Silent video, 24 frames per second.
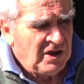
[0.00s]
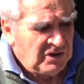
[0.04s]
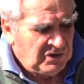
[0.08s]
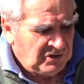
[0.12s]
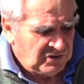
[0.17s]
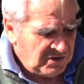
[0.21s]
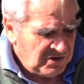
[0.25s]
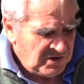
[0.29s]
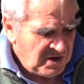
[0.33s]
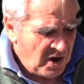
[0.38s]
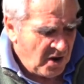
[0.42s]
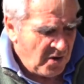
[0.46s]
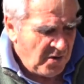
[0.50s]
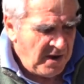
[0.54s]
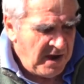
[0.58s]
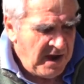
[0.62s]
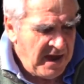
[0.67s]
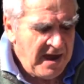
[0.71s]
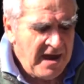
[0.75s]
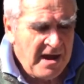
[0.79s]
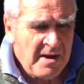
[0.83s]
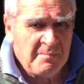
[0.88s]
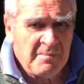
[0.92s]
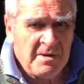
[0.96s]
to know
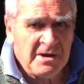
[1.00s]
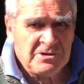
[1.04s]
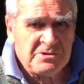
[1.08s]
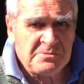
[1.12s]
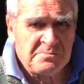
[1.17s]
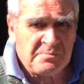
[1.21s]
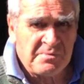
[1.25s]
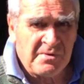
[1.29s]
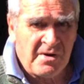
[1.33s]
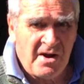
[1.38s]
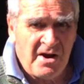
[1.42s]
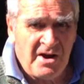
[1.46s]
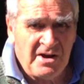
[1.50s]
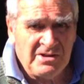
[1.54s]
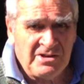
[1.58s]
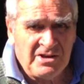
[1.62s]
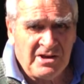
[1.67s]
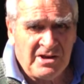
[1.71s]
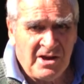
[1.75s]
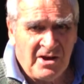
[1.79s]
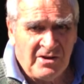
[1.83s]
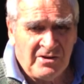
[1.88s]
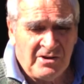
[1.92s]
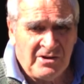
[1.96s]
how much brine
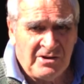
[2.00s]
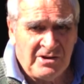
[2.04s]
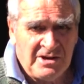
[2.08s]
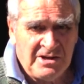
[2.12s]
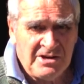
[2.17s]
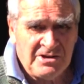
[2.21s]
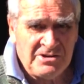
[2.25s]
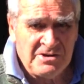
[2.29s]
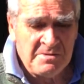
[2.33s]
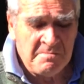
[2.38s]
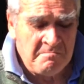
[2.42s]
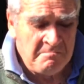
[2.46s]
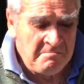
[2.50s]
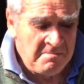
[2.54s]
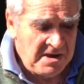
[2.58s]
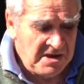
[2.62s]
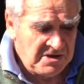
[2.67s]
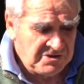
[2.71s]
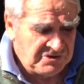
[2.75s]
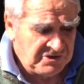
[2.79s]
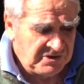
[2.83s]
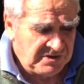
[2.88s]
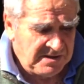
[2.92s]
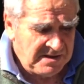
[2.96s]
you're going to need. You
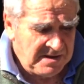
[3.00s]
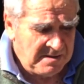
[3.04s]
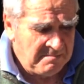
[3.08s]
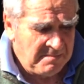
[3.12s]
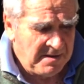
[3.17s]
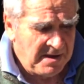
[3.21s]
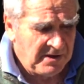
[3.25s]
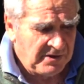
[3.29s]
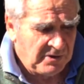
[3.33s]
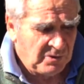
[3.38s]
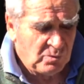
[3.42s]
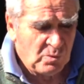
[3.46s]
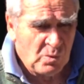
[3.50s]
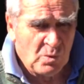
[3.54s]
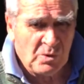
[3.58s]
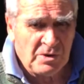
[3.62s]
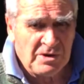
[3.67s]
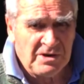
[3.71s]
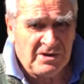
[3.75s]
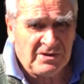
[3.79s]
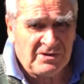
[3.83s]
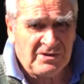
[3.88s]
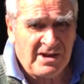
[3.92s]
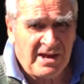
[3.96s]
measure the amount of water
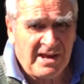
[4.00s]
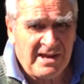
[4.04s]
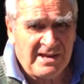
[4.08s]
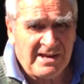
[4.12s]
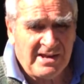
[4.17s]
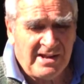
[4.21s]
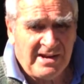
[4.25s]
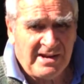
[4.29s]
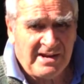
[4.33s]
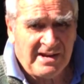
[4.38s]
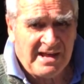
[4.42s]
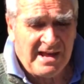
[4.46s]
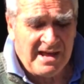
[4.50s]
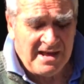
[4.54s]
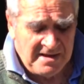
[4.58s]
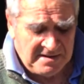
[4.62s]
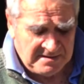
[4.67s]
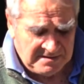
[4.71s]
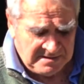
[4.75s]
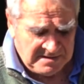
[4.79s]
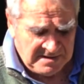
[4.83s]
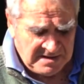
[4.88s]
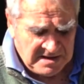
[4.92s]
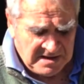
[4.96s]
you're taking out,
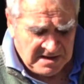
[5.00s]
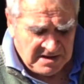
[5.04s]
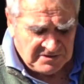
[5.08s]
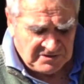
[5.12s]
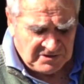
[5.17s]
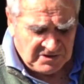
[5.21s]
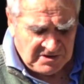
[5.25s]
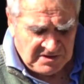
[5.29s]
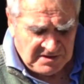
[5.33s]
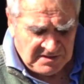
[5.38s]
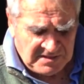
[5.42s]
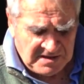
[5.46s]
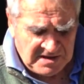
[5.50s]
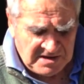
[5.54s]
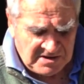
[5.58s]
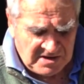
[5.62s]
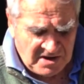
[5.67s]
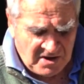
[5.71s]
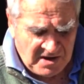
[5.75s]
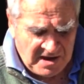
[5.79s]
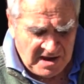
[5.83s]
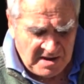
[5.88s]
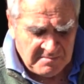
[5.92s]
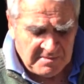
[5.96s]
so you then
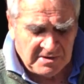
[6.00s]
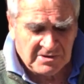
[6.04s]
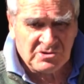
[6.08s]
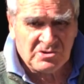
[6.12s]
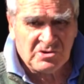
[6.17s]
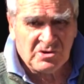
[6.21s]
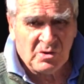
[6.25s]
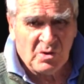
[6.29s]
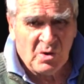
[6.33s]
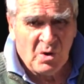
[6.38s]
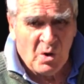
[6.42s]
know how much